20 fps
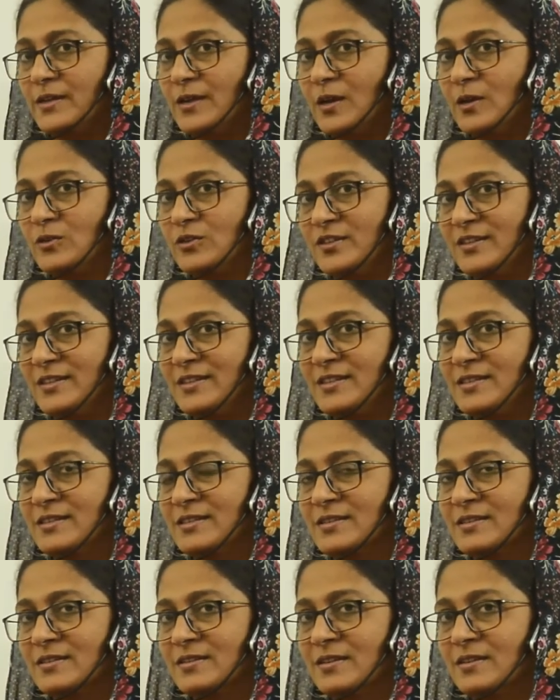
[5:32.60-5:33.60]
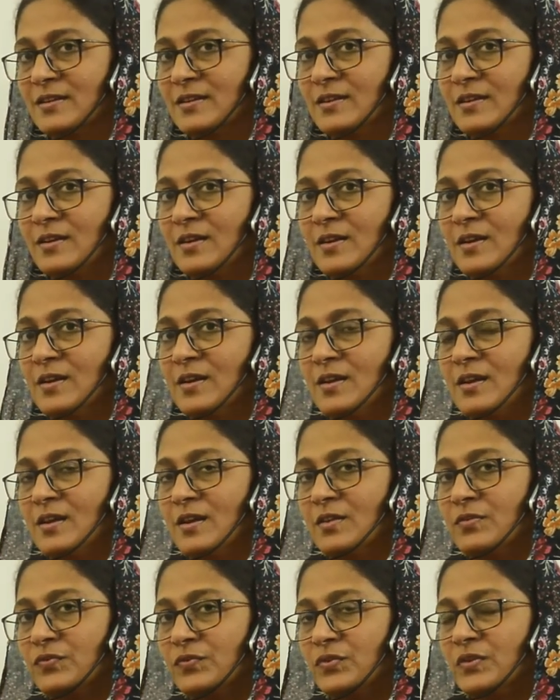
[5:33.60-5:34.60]
out is
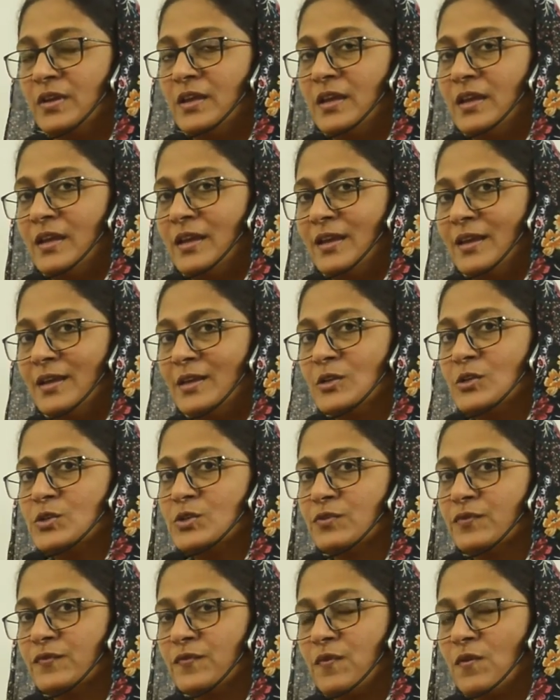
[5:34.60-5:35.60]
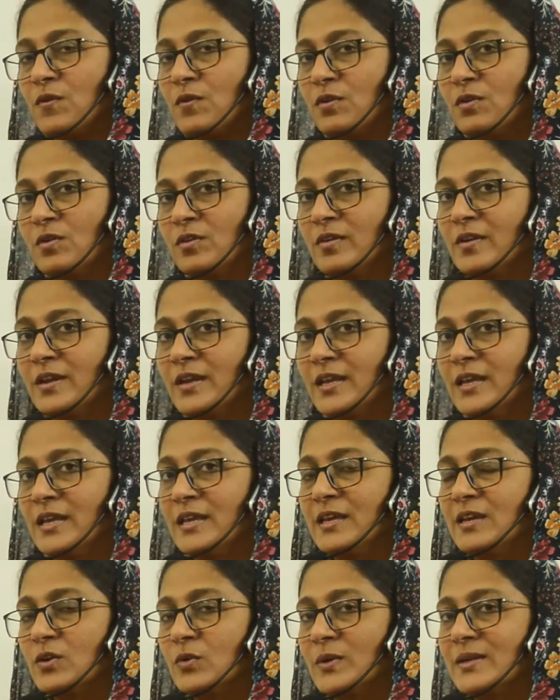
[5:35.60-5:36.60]
3 into 4
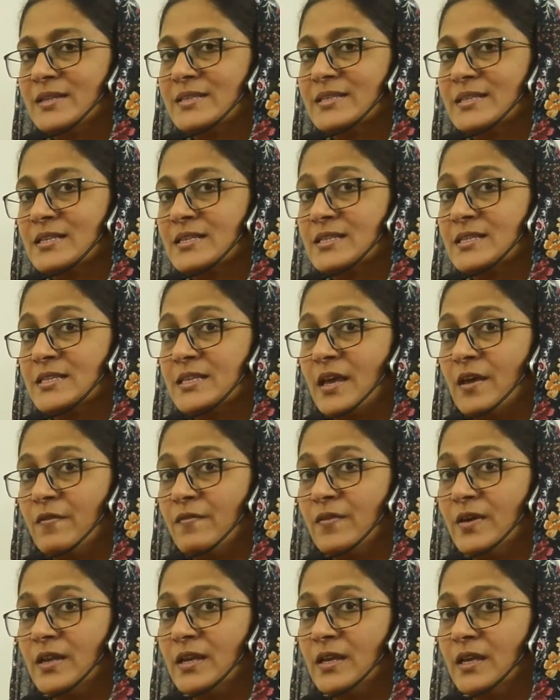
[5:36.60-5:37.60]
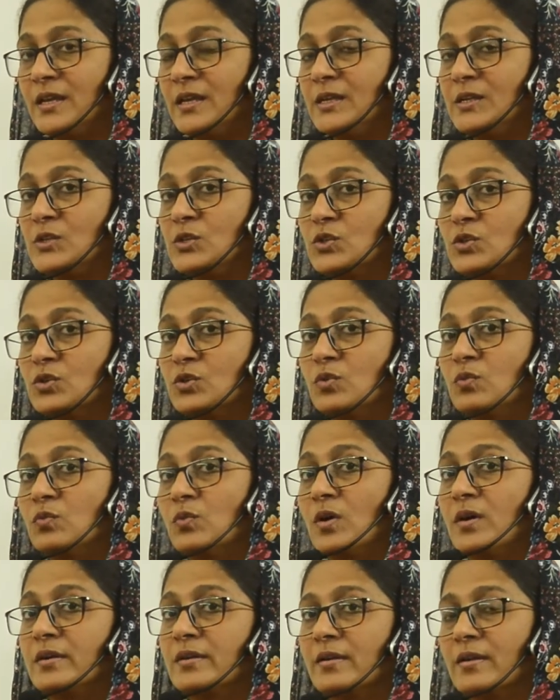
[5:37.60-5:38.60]
equals 7 into
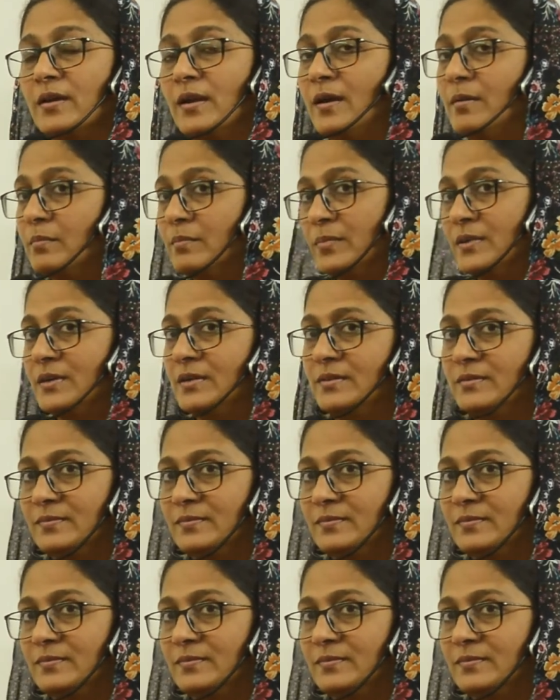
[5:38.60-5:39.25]
what number?